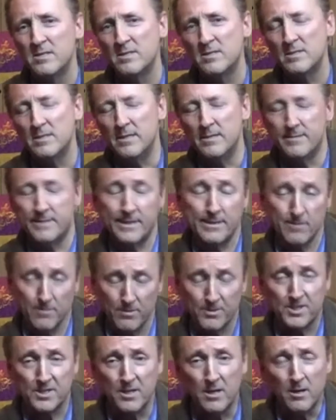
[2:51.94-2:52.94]
until
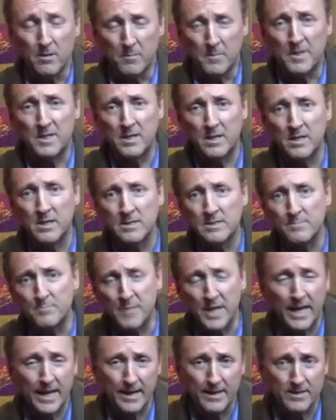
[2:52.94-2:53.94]
some
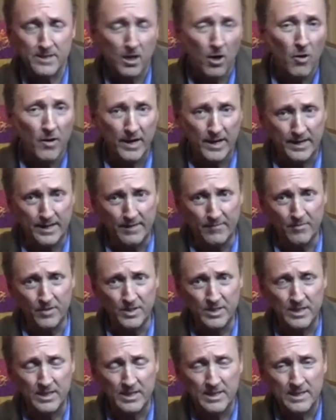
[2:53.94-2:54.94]
began talking different.
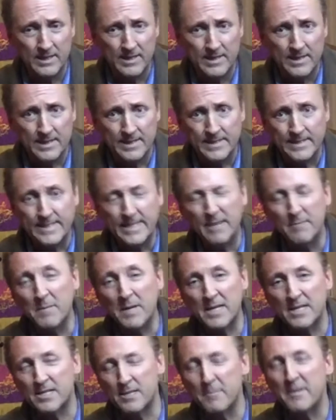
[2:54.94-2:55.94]
In my
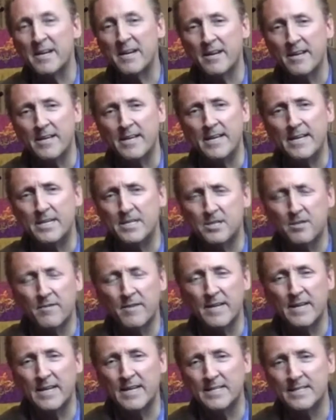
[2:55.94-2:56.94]
seminary days, Sylvia
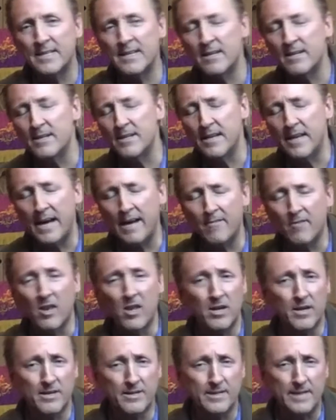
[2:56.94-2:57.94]
and I attended an
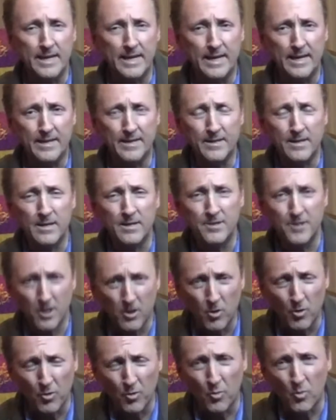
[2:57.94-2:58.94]
Avalon and
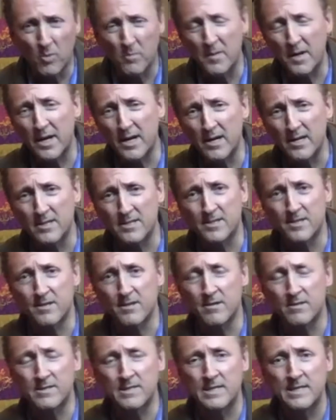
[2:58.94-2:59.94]
Nicole Nordeman
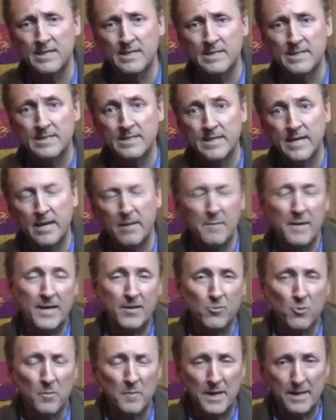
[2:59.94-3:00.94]
concert at
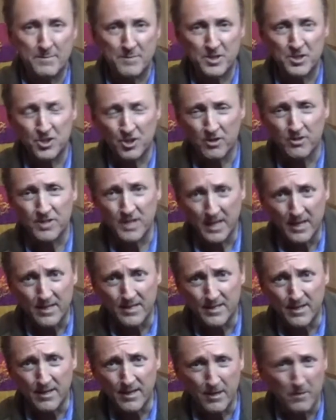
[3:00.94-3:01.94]
Emmanuel Baptist Church in
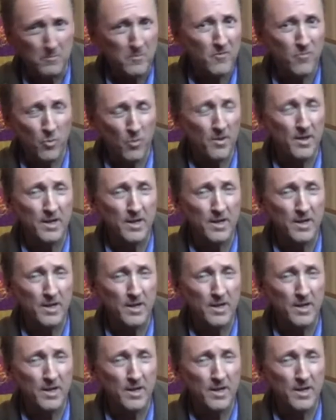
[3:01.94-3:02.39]
Kentucky. Before the